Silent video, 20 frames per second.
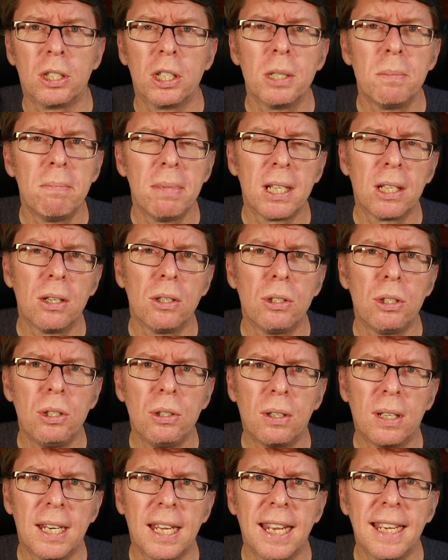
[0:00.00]
just because
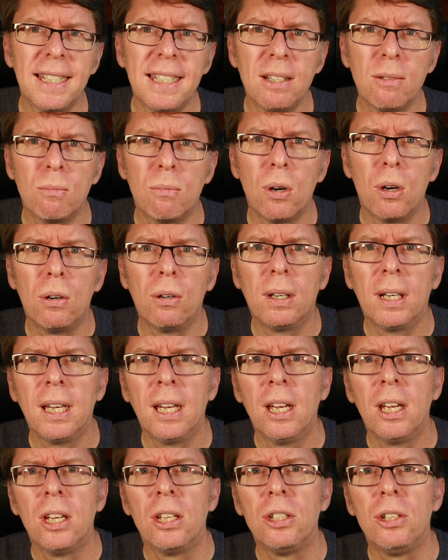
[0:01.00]
you could hit it wrong,
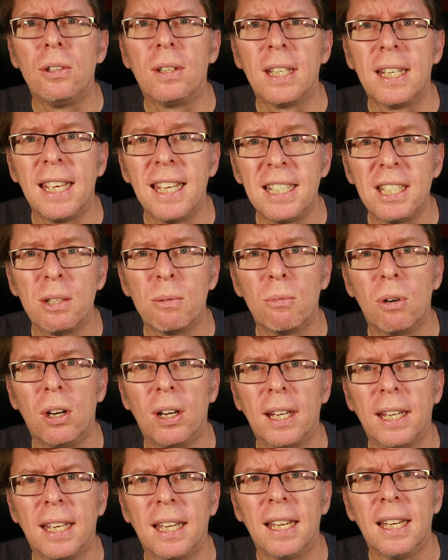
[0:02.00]
you could hit it
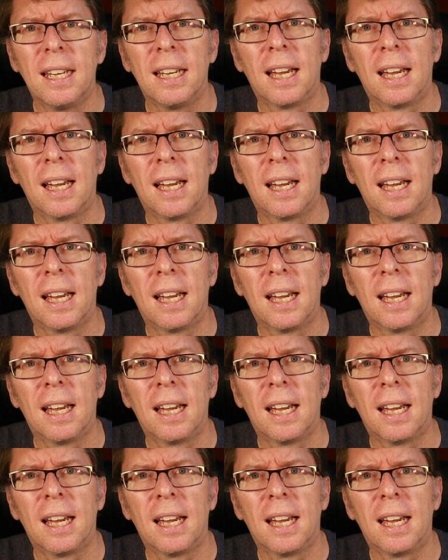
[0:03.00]
right,